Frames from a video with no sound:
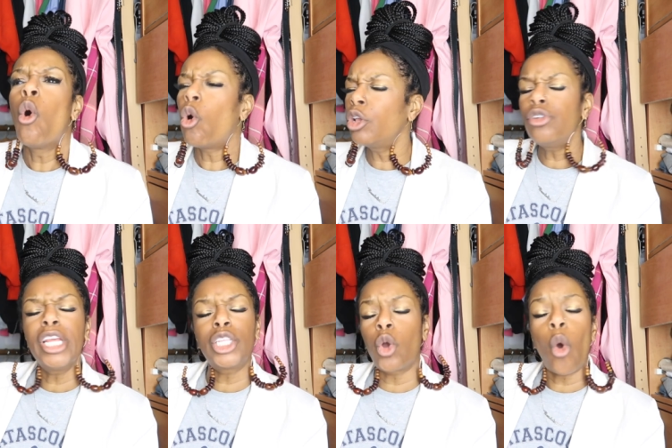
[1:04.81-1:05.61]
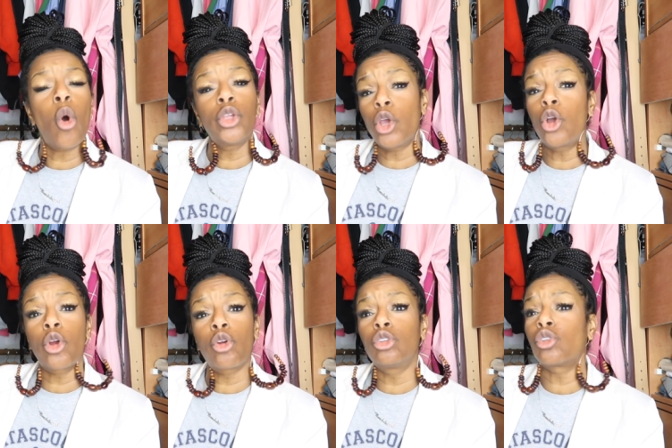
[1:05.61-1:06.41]
Or you need to call your
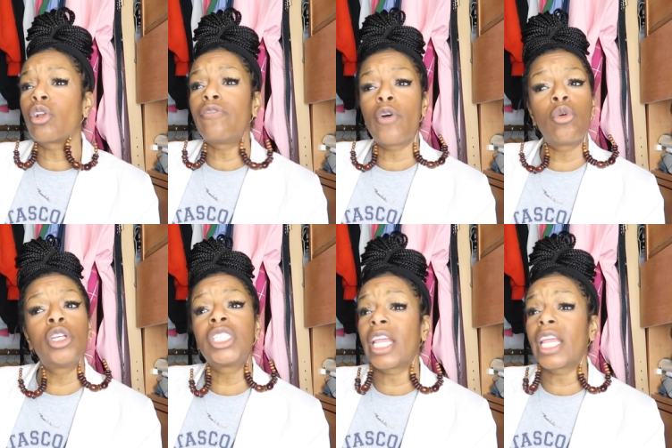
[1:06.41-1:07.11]
girls on the phone and